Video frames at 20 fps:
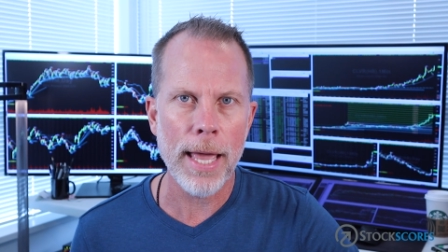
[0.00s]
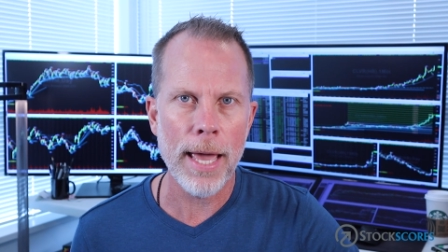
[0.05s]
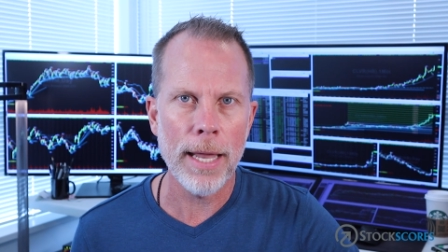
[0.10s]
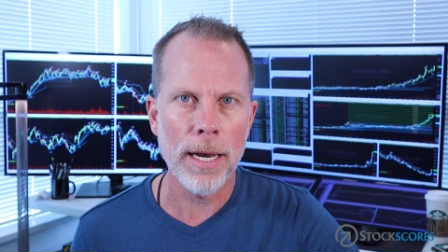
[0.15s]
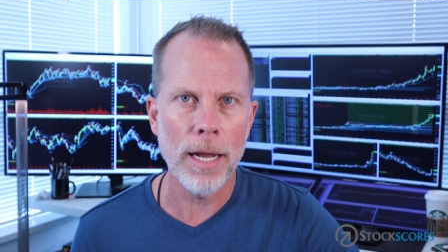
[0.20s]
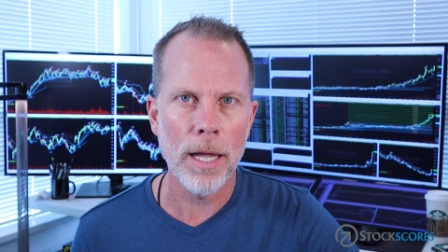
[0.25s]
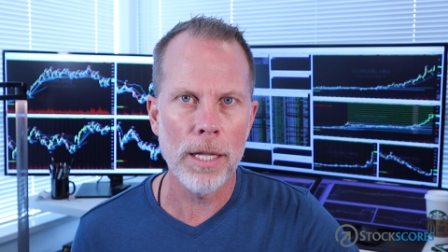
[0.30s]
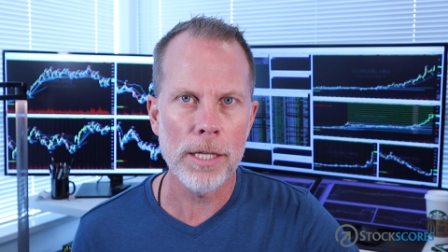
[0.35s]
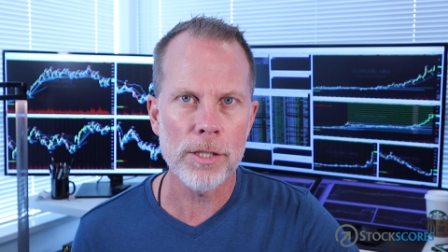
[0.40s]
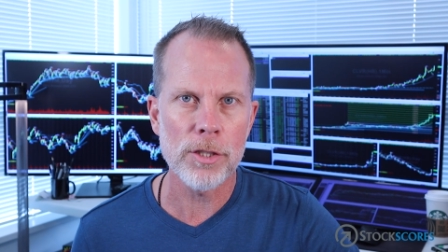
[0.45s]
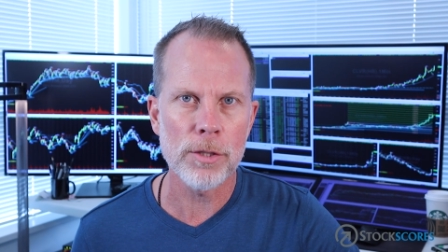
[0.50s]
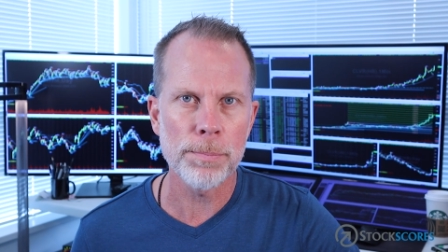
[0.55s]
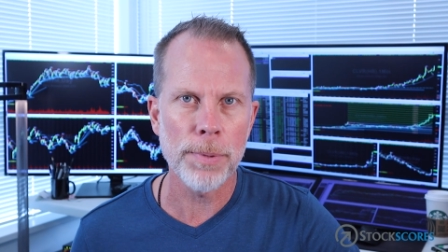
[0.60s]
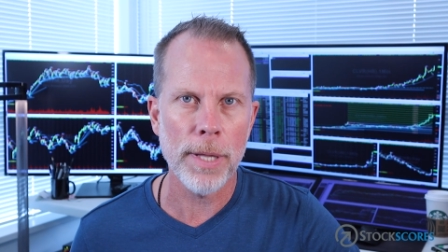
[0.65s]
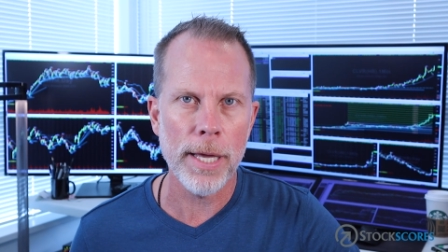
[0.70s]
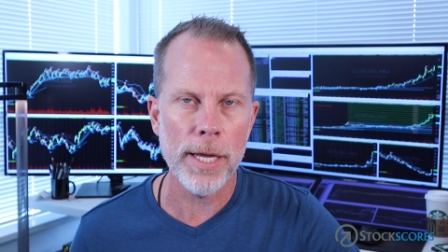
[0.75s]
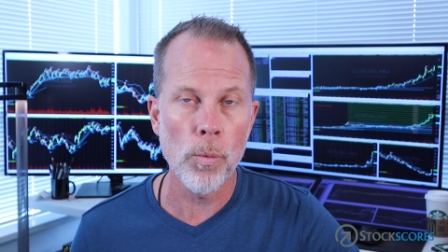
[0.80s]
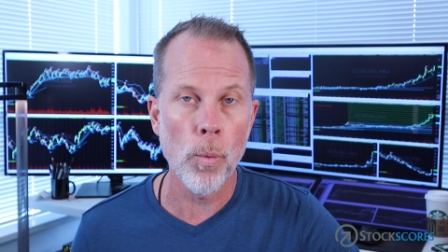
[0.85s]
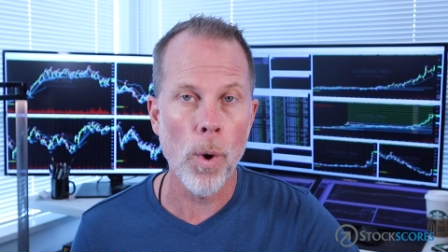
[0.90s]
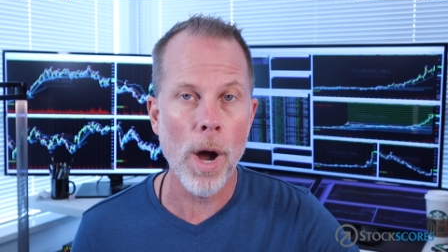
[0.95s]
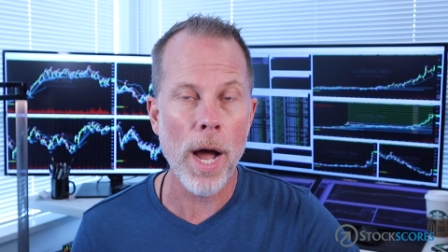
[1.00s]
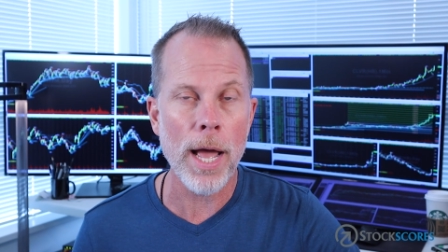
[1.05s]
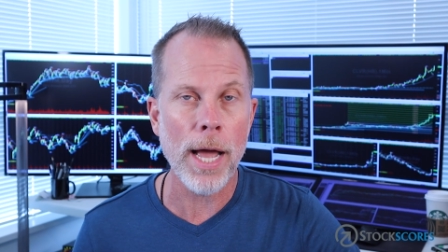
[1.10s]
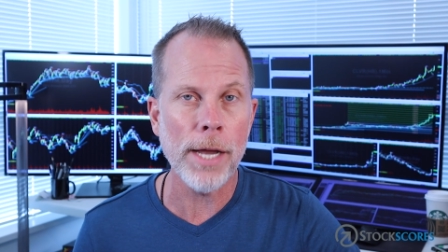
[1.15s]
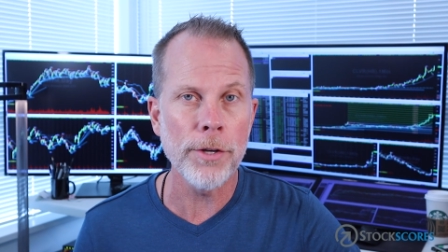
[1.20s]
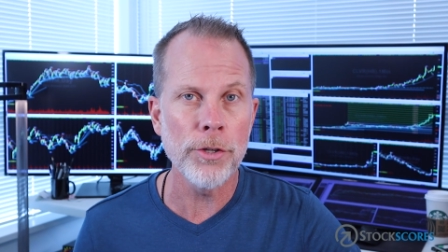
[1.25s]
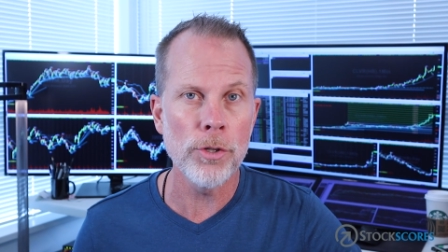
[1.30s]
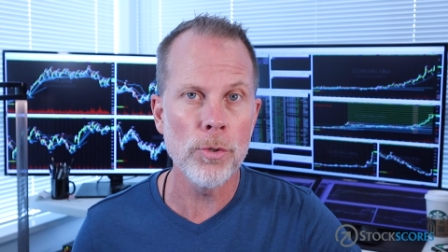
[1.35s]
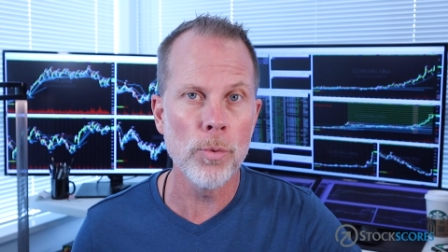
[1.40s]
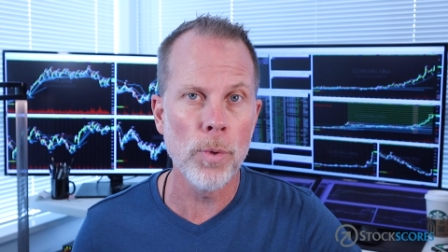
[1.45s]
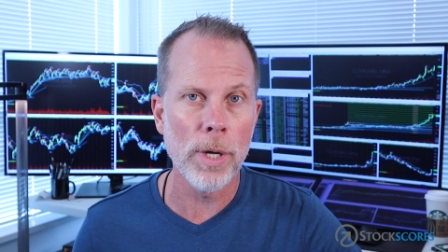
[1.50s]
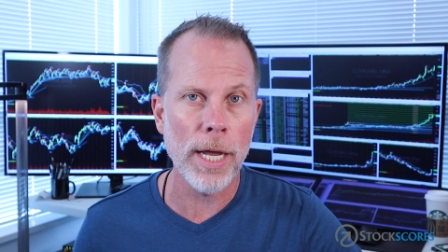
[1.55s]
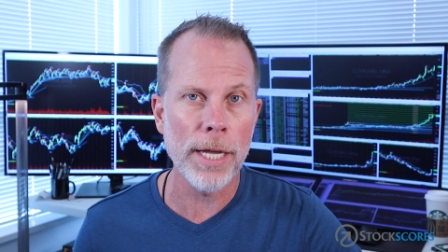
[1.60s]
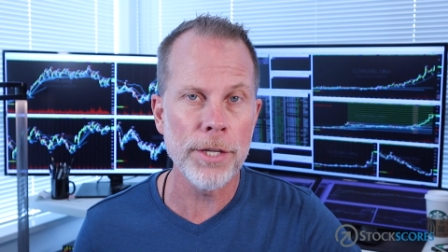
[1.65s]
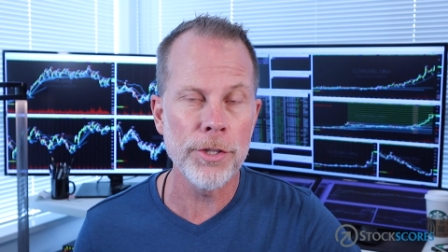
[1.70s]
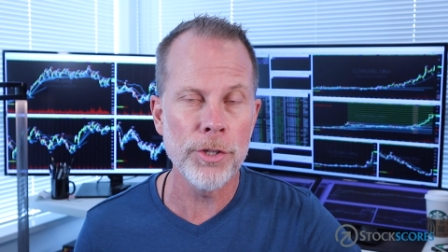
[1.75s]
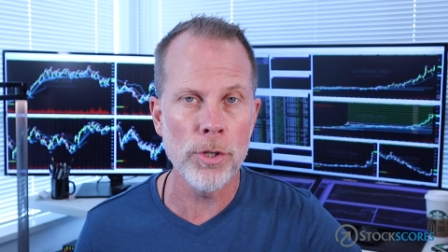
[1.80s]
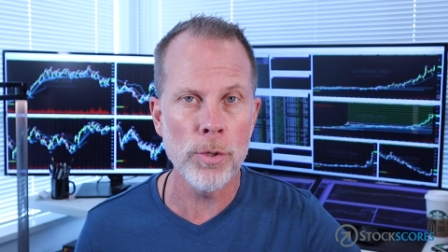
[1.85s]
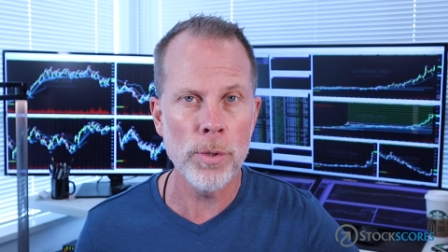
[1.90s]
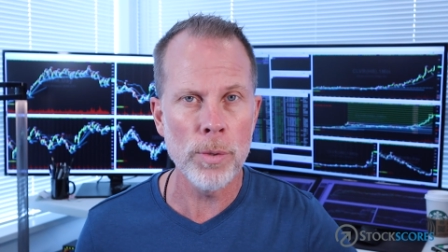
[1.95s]
and I'll explain why I do what I
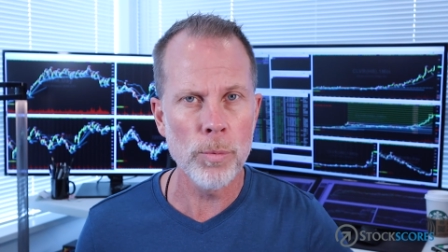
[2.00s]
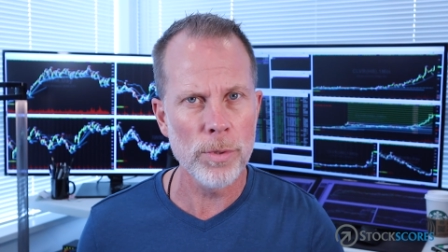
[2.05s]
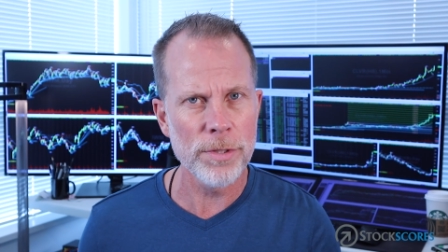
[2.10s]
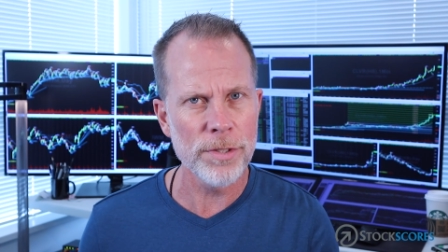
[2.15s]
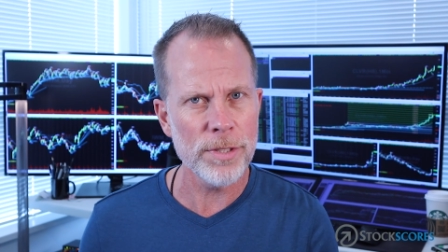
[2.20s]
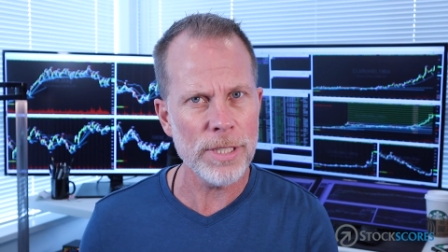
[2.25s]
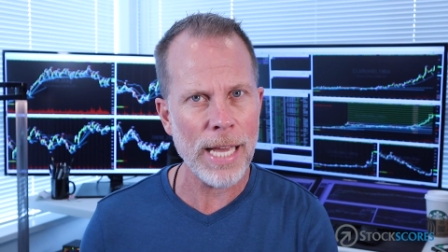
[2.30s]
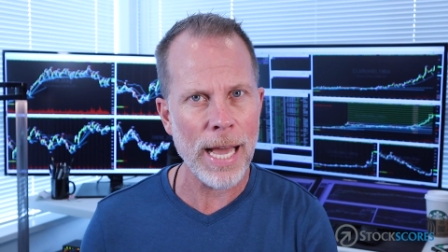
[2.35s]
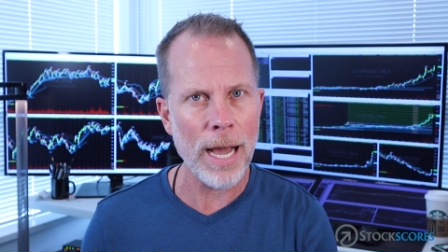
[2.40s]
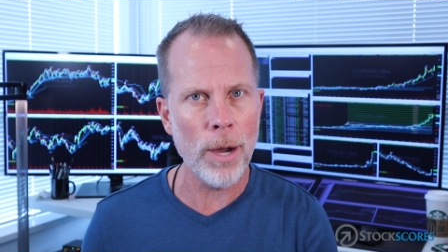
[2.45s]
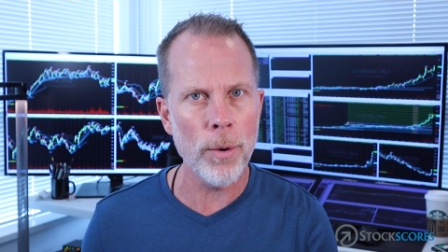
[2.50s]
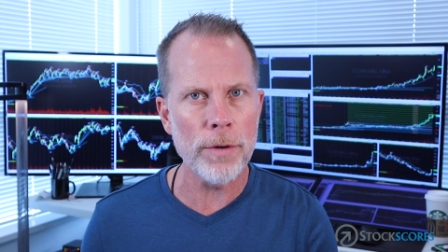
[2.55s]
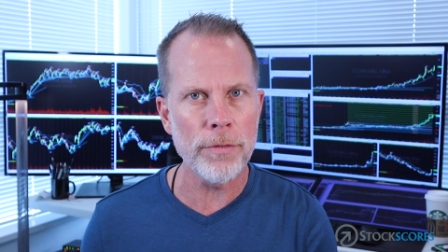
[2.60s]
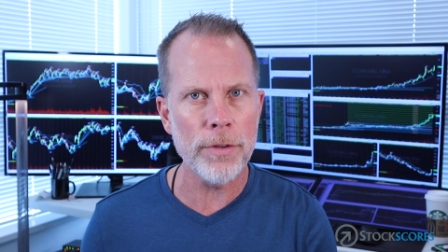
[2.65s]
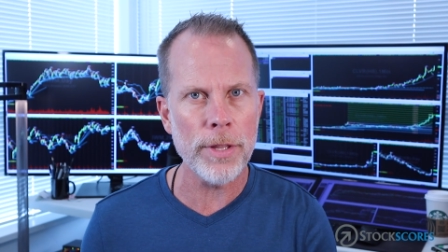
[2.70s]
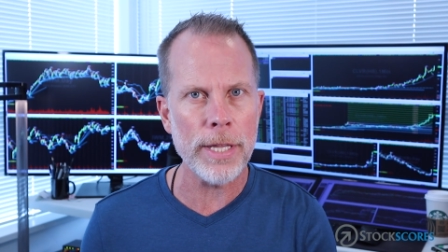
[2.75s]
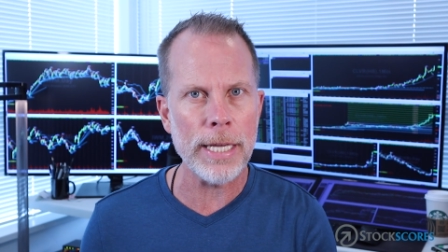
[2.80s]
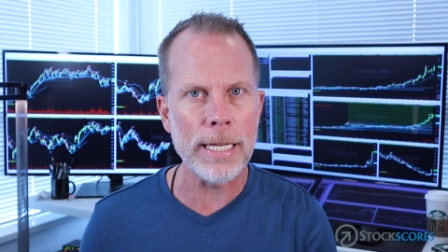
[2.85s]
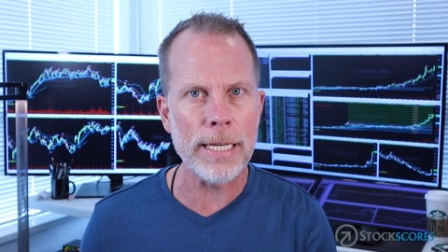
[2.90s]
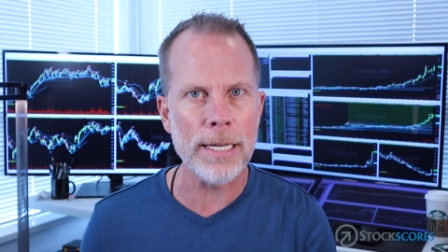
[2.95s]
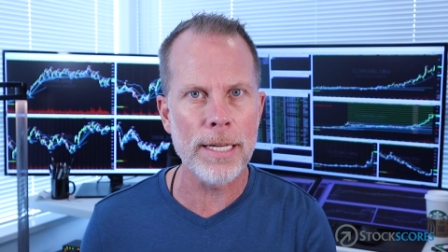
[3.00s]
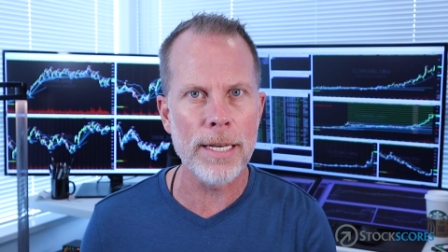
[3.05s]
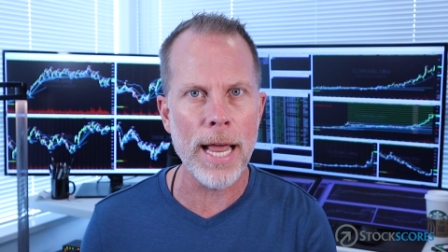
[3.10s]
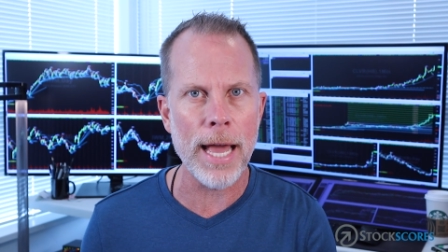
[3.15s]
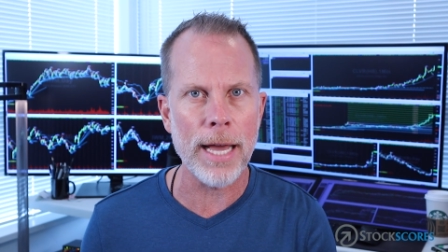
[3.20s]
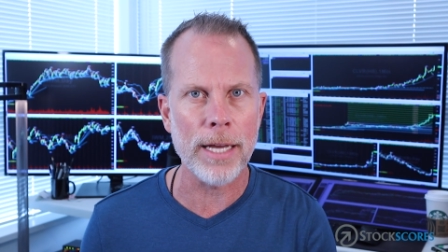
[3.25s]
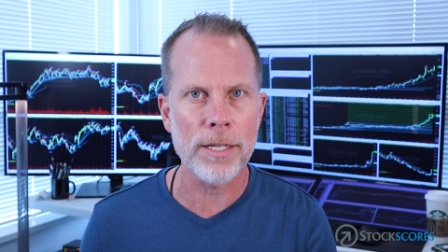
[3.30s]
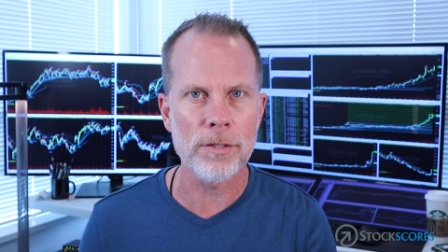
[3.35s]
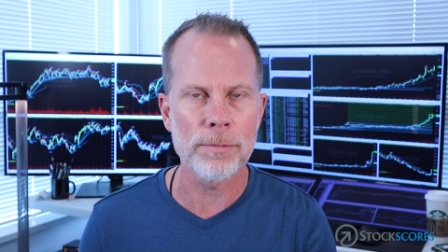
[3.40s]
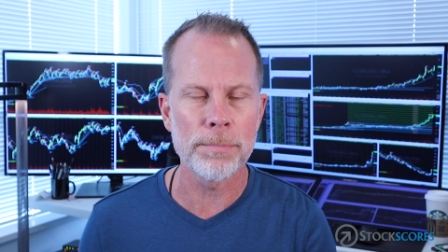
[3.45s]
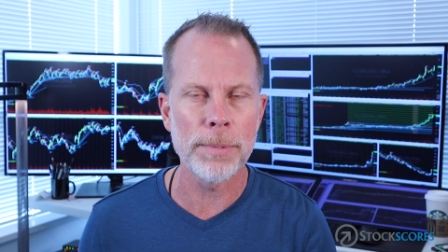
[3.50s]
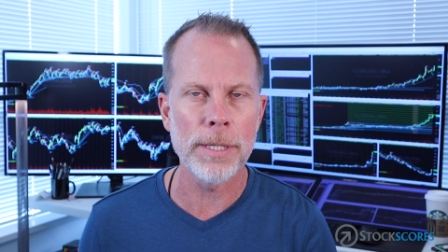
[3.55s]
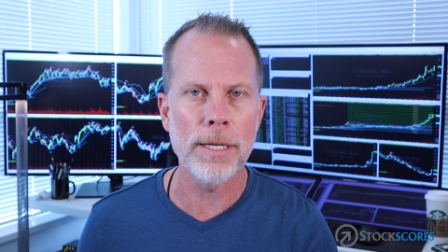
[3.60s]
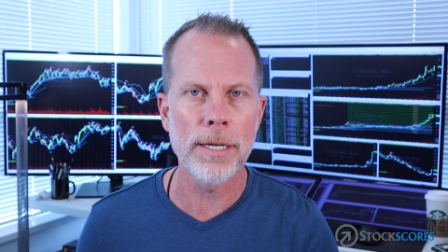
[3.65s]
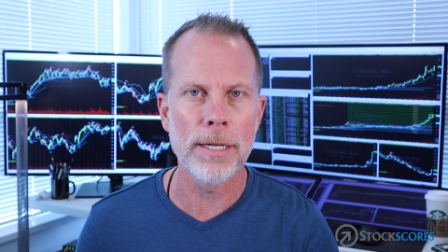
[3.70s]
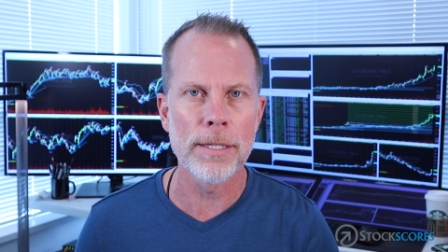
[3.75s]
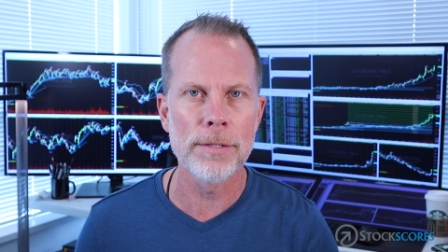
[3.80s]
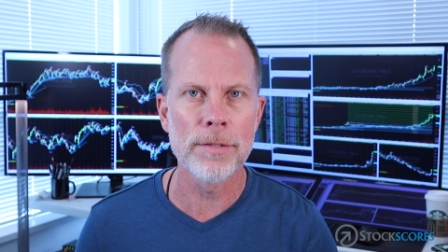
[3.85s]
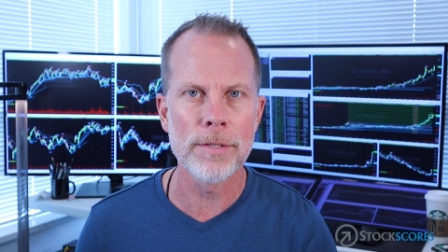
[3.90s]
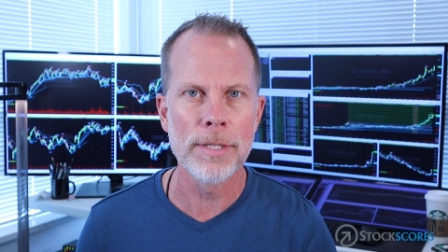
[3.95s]
do, and we'll see how everything connects,
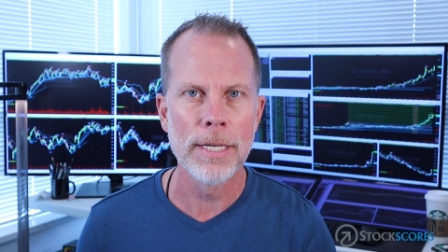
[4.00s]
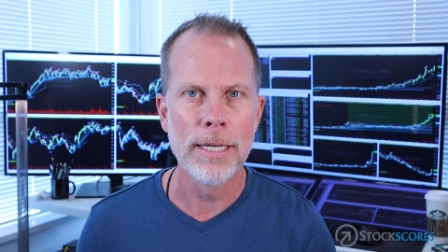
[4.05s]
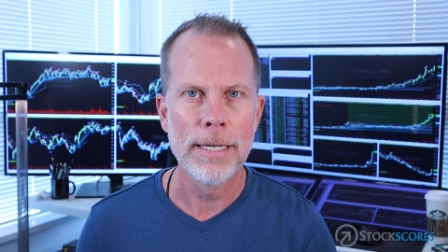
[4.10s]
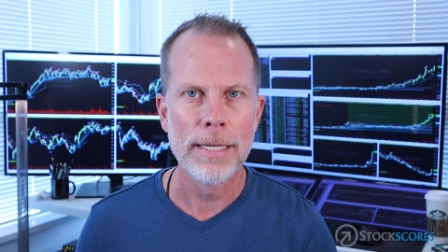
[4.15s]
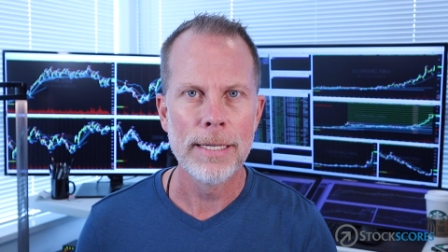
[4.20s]
because